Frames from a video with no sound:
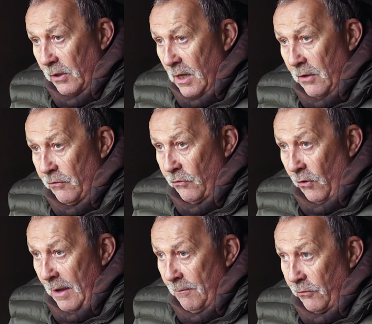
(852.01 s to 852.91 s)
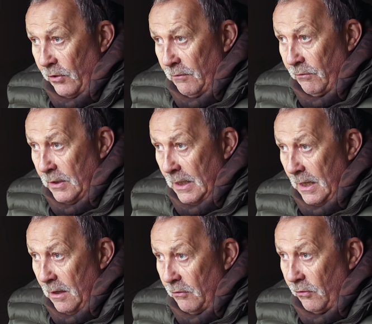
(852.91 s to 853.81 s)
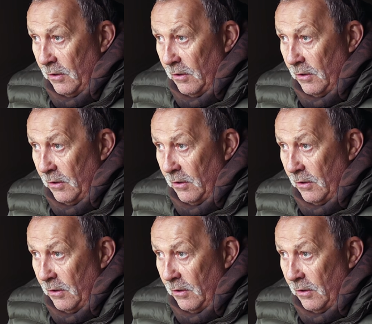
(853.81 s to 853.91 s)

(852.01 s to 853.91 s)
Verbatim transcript: of cousins I haven't seen for years,